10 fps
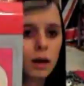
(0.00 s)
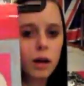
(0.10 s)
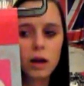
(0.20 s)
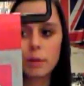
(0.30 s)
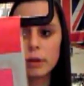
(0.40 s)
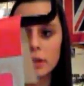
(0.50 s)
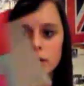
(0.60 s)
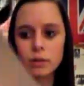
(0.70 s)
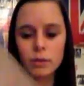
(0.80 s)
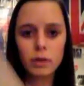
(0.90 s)
And
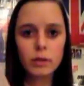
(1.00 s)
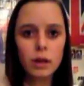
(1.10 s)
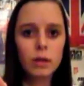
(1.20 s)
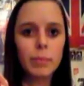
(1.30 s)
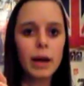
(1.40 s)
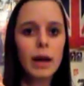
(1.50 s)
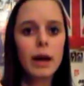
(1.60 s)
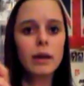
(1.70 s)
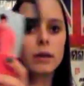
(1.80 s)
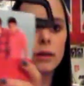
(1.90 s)
this is what it looks like on the
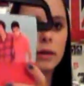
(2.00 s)
back.